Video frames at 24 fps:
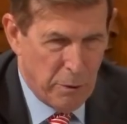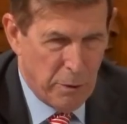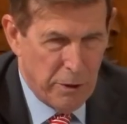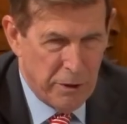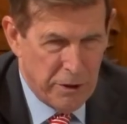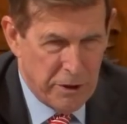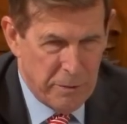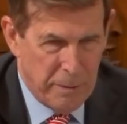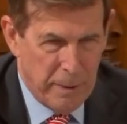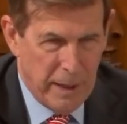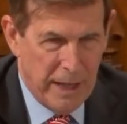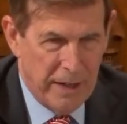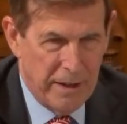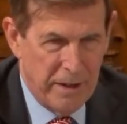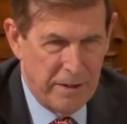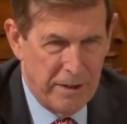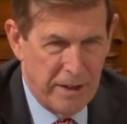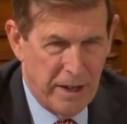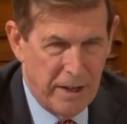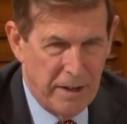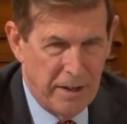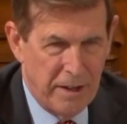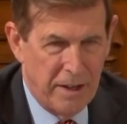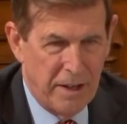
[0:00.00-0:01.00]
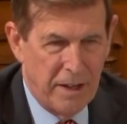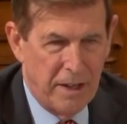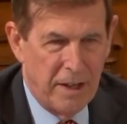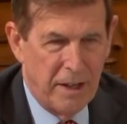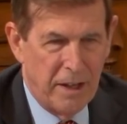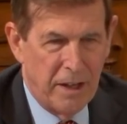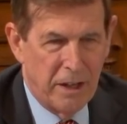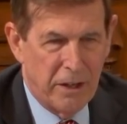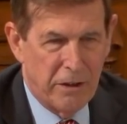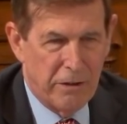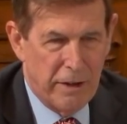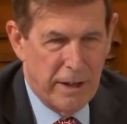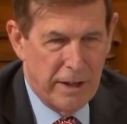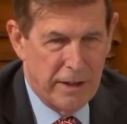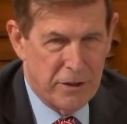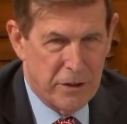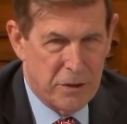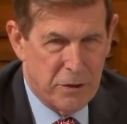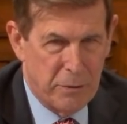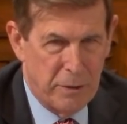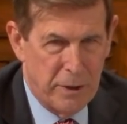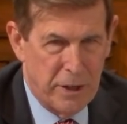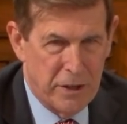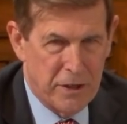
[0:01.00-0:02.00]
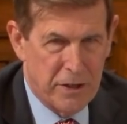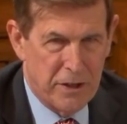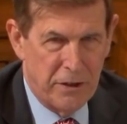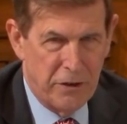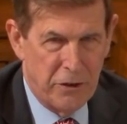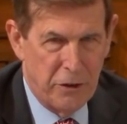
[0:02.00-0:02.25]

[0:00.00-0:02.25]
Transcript: when we were demanding that Credit Suisse